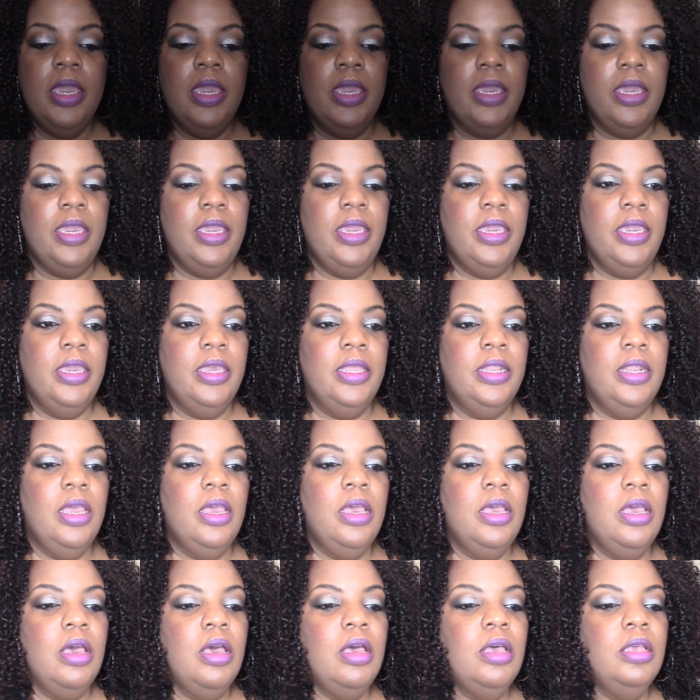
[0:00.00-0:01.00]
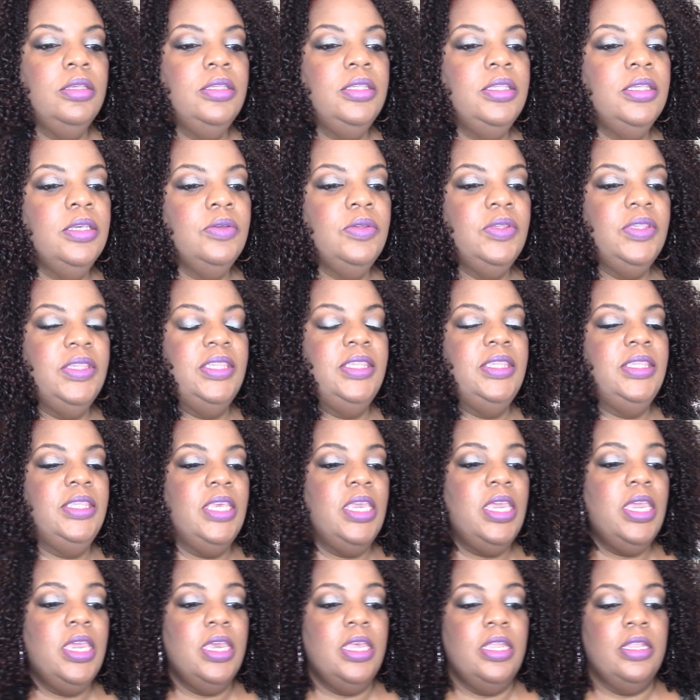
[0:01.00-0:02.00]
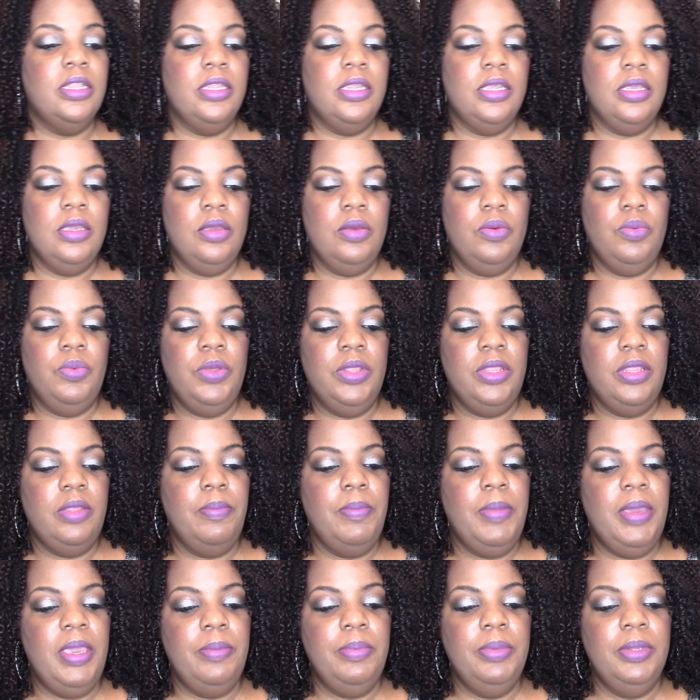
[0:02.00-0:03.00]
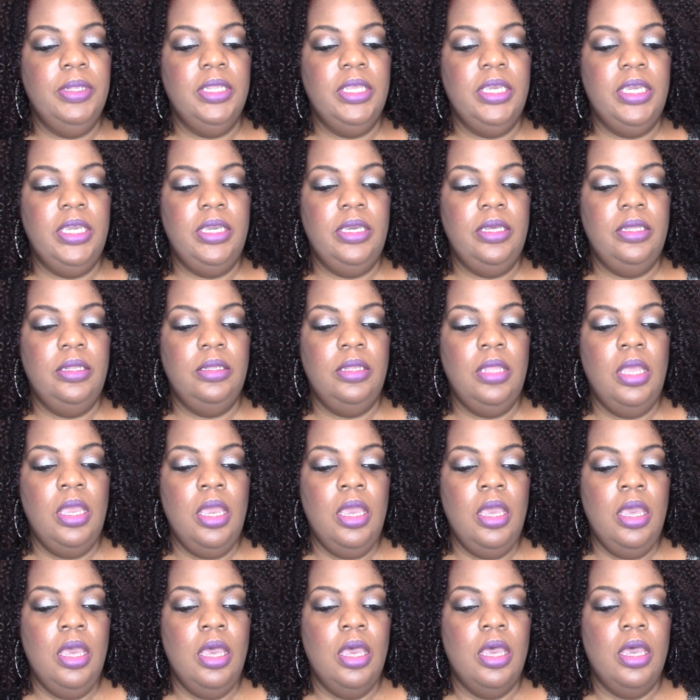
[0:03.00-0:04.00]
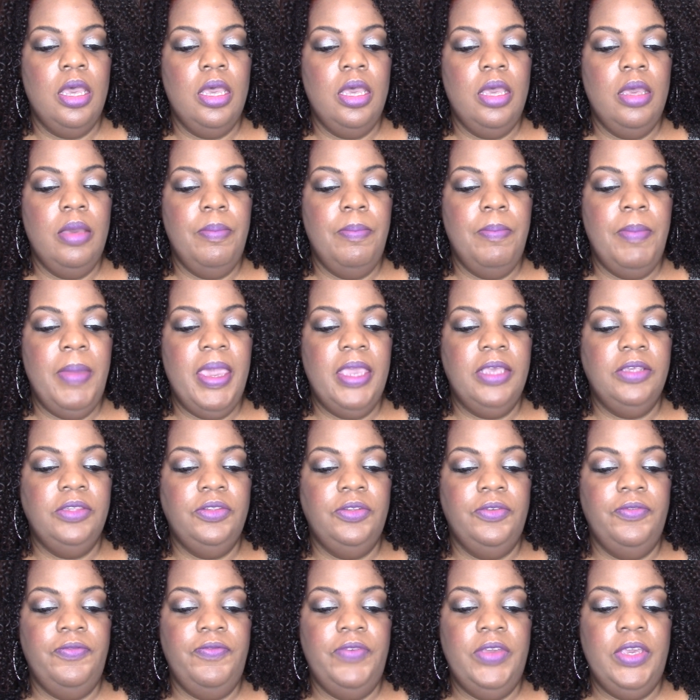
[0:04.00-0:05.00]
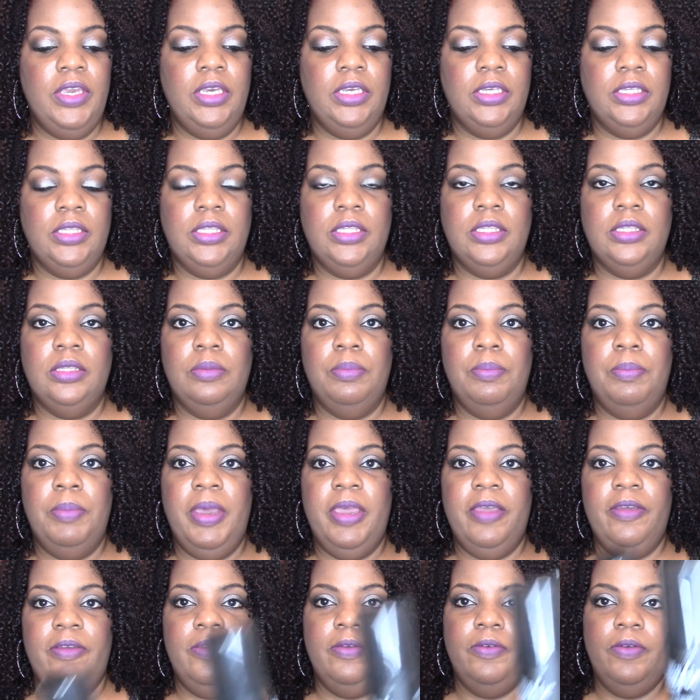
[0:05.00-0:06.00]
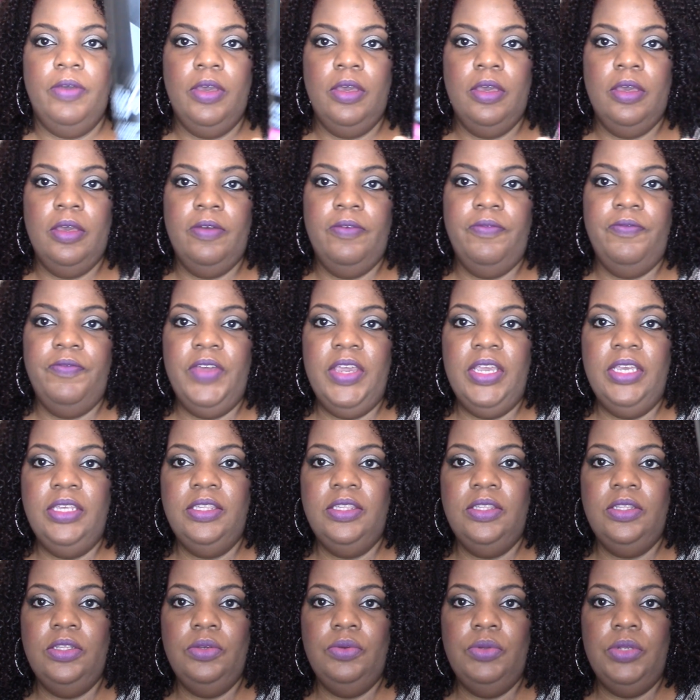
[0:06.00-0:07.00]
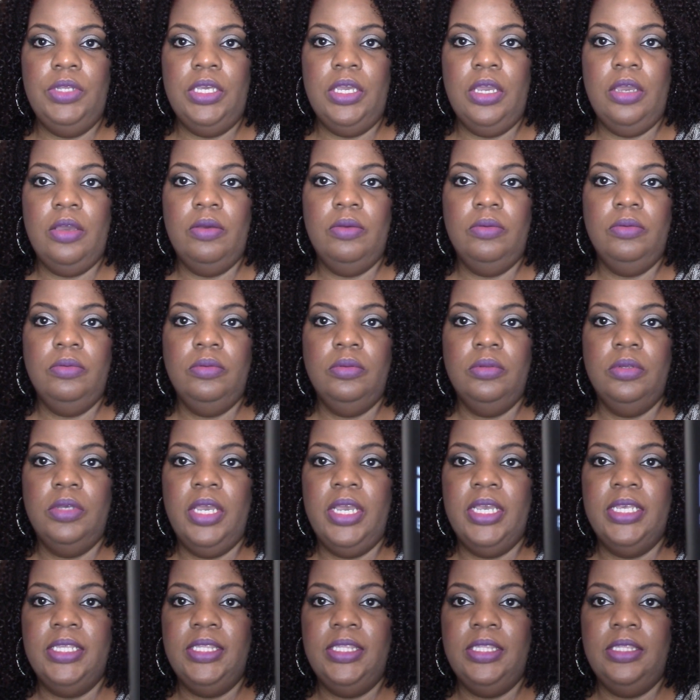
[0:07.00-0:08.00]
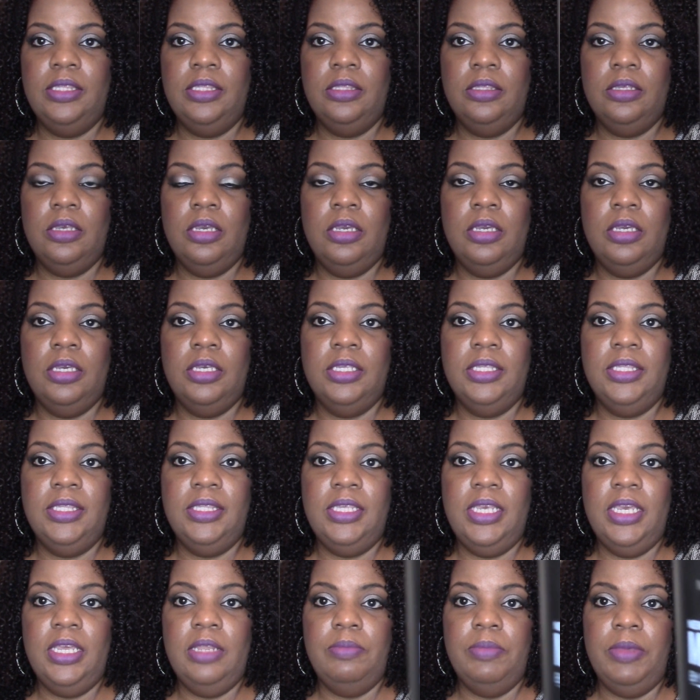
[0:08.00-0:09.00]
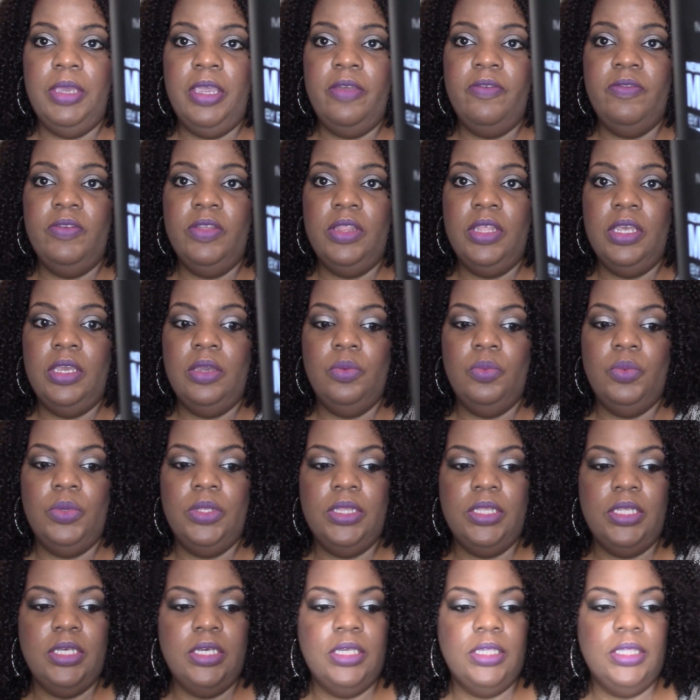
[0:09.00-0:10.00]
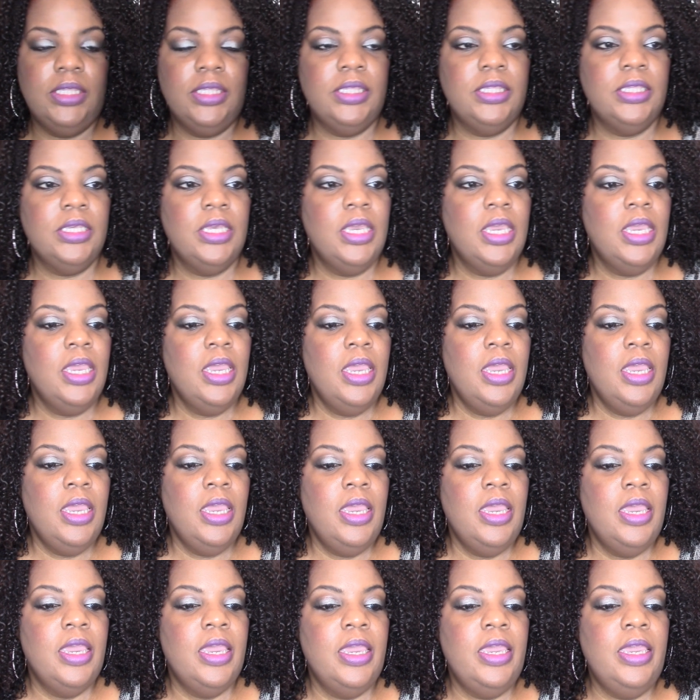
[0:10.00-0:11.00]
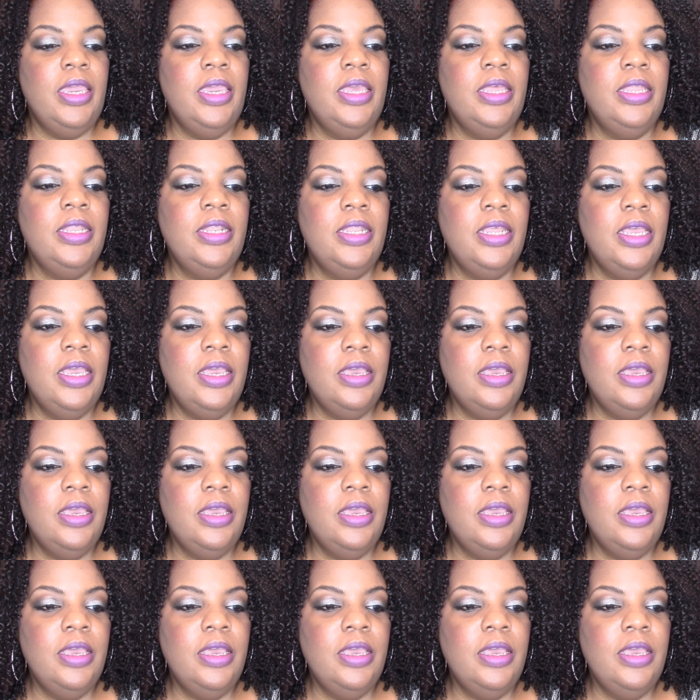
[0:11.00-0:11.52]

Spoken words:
And I also set with the Maybelline Master Fix by Face Studio. I set everything with this. And